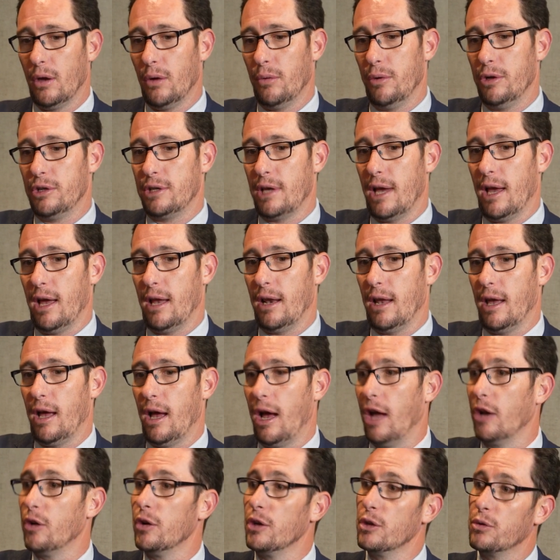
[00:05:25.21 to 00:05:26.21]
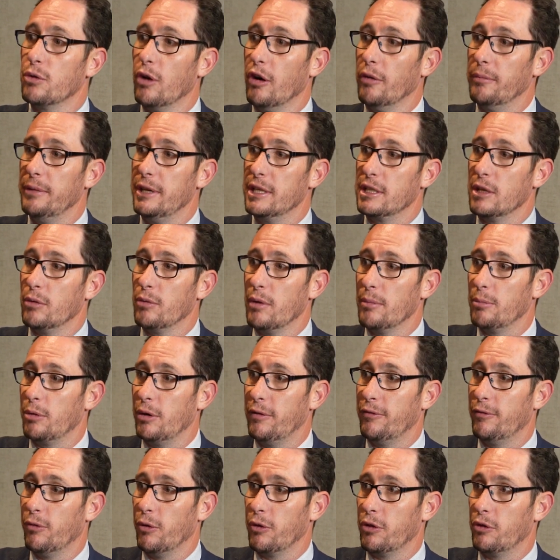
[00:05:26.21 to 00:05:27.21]
which had uh, one hundred twelve meters at one
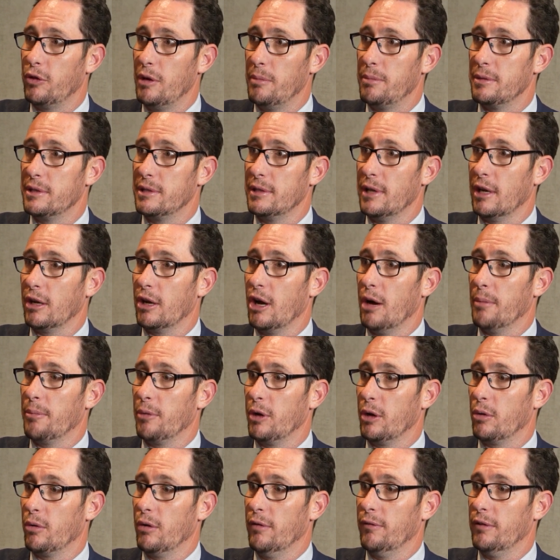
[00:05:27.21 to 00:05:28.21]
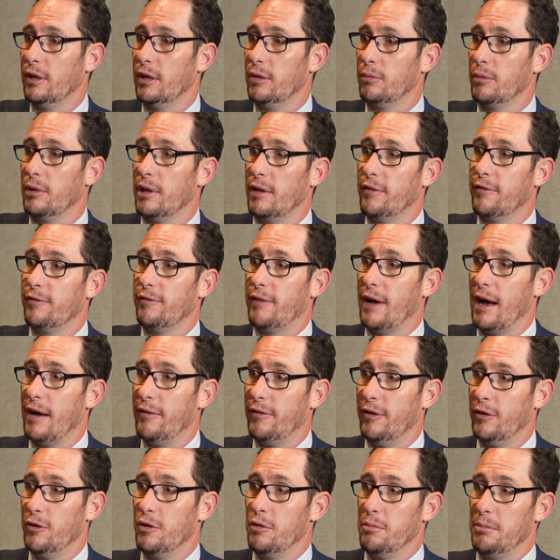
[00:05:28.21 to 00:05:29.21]
point four three percent copper equivalent within
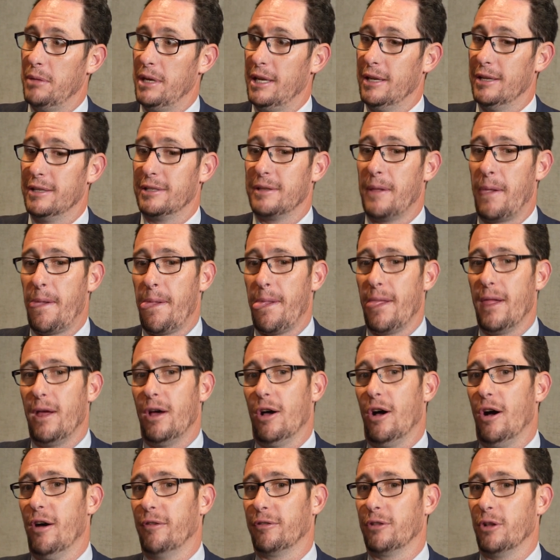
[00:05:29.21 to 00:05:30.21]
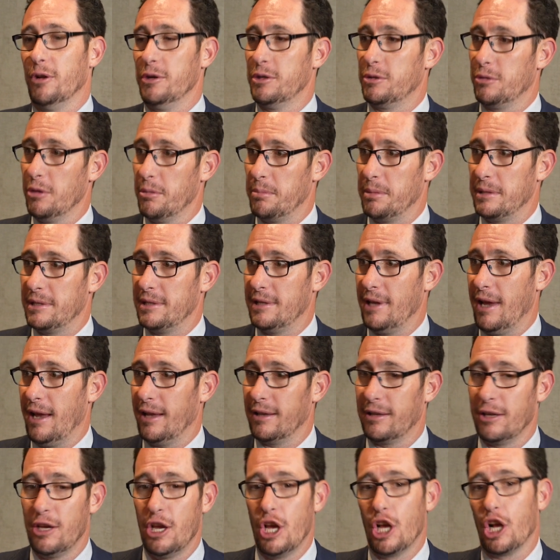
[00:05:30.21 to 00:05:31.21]
five hundred meters of close to a
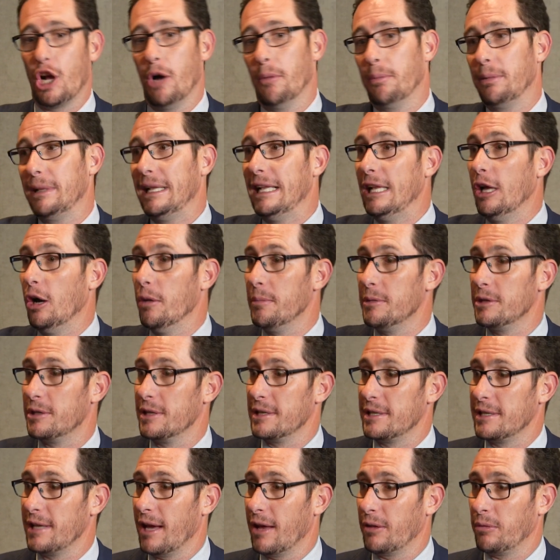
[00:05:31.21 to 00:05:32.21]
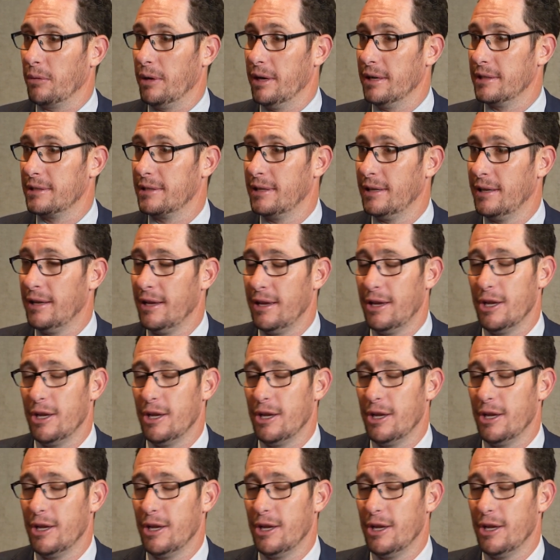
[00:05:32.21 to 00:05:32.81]
percent, completely open to the southwest.